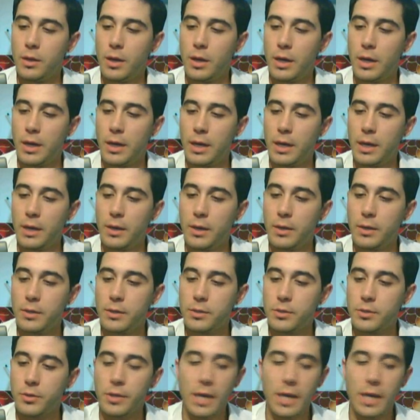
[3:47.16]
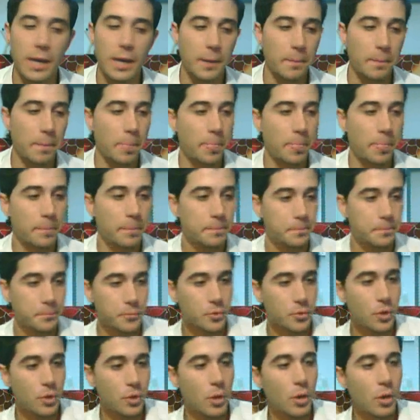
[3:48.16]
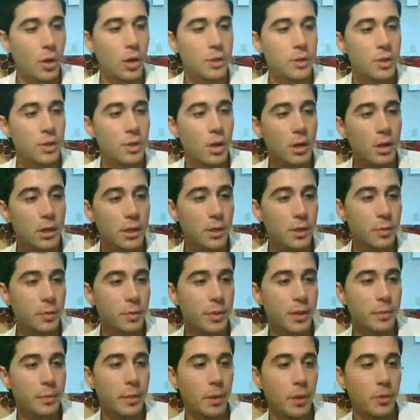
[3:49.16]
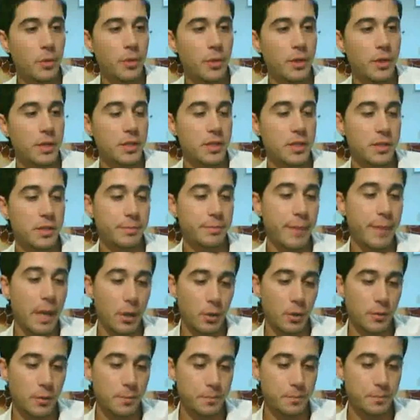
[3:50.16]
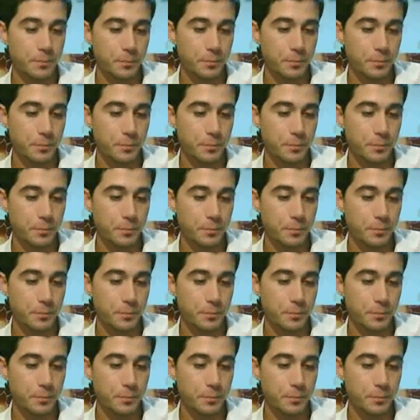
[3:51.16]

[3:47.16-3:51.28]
just as good. So I'll talk a little bit about the smell